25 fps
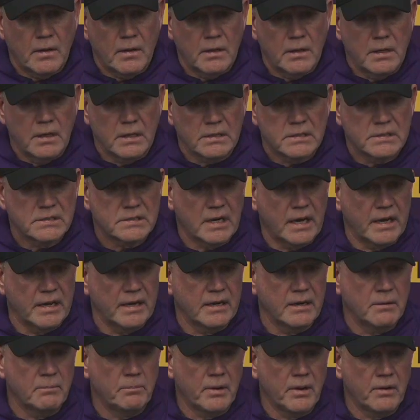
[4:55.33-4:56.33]

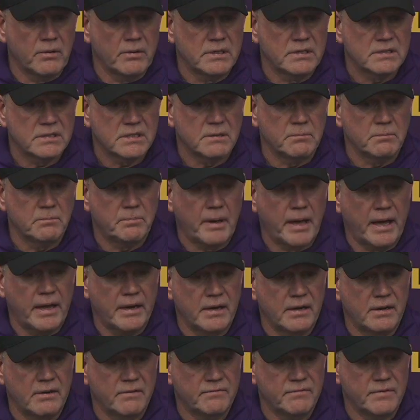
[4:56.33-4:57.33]
excited about his
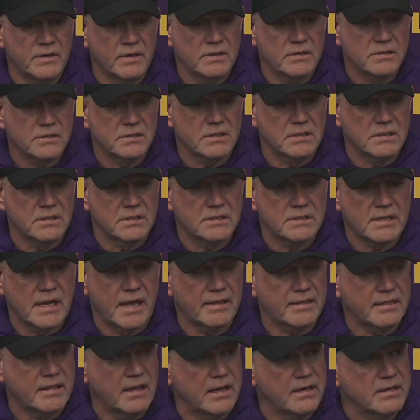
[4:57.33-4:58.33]
competitiveness and his
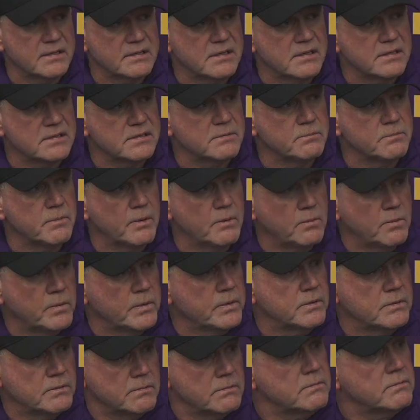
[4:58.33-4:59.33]
athleticism, but
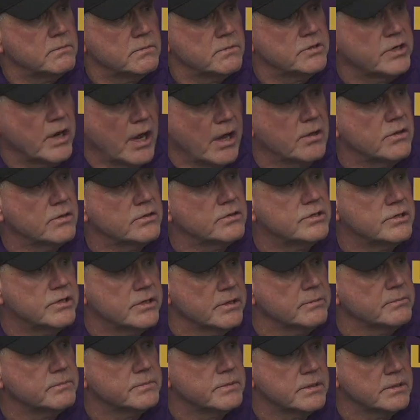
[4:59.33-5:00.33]
we challenged
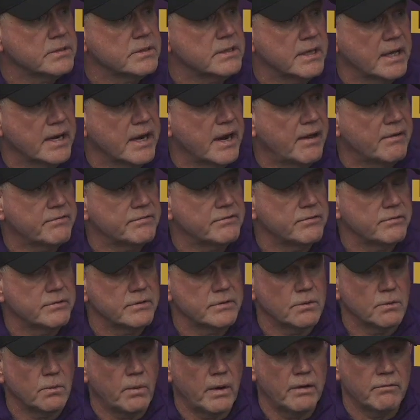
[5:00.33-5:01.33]
him to get after it
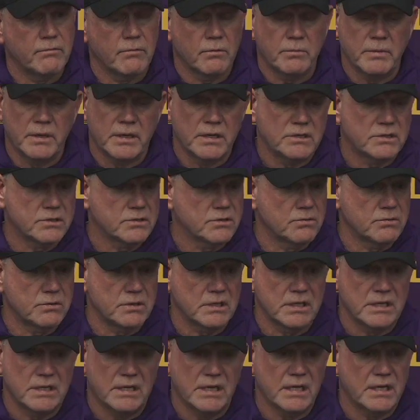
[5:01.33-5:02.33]
in the weight room, and he
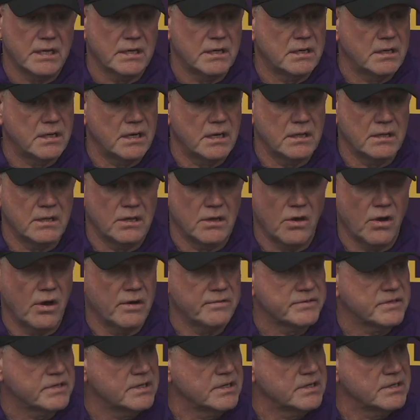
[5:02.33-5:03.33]
certainly did in the
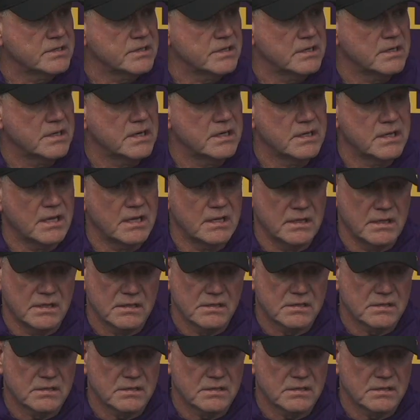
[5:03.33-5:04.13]
off season and then this